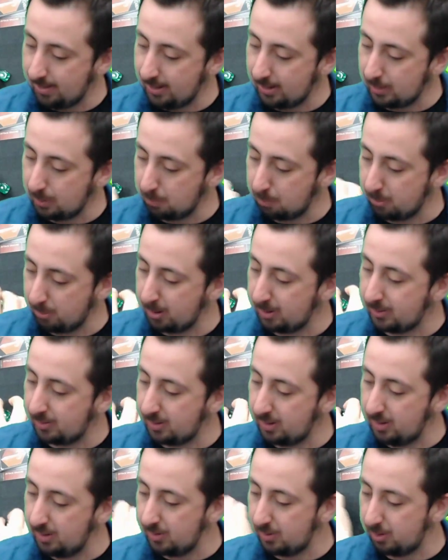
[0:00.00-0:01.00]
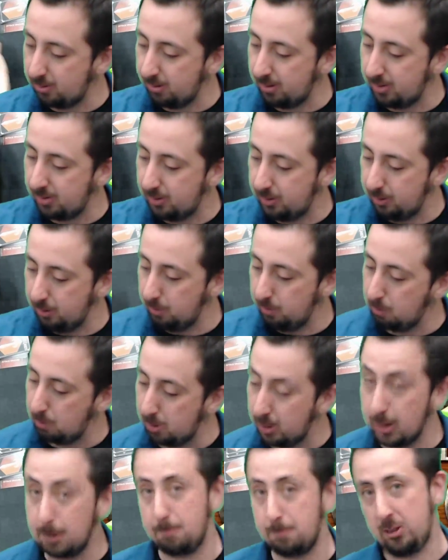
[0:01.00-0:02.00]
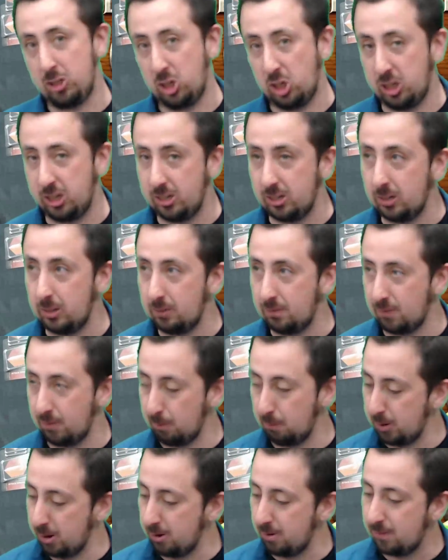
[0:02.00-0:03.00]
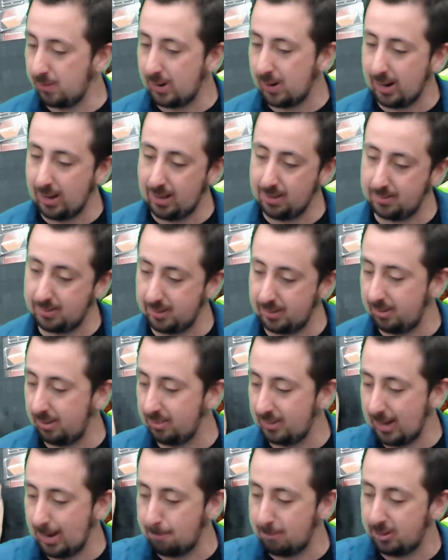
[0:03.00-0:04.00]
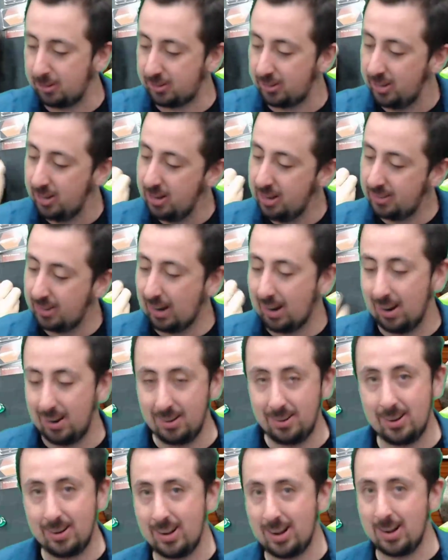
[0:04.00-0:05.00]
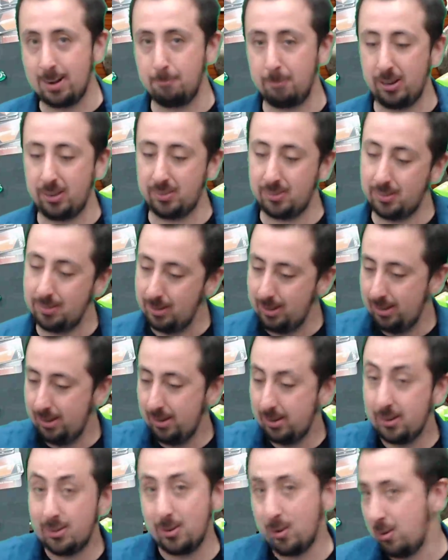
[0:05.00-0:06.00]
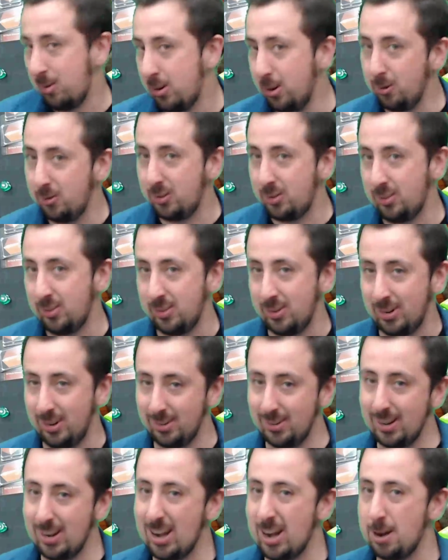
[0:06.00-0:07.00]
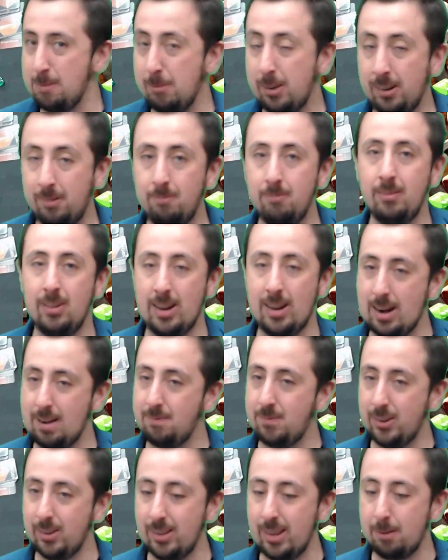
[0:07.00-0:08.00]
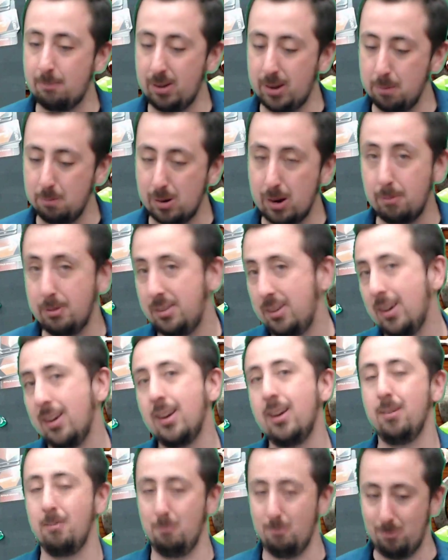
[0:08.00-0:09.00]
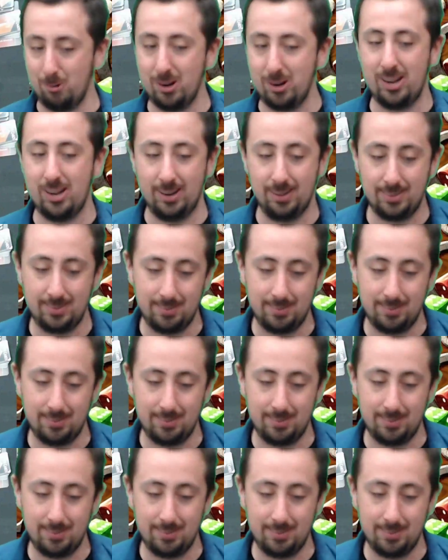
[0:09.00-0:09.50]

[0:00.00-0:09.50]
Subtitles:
the priest is going to put up a shield for purify and deal damage to undead enemies. Because our ghost is an undead enemy, and I feel like we could probably take it out in 1 hit.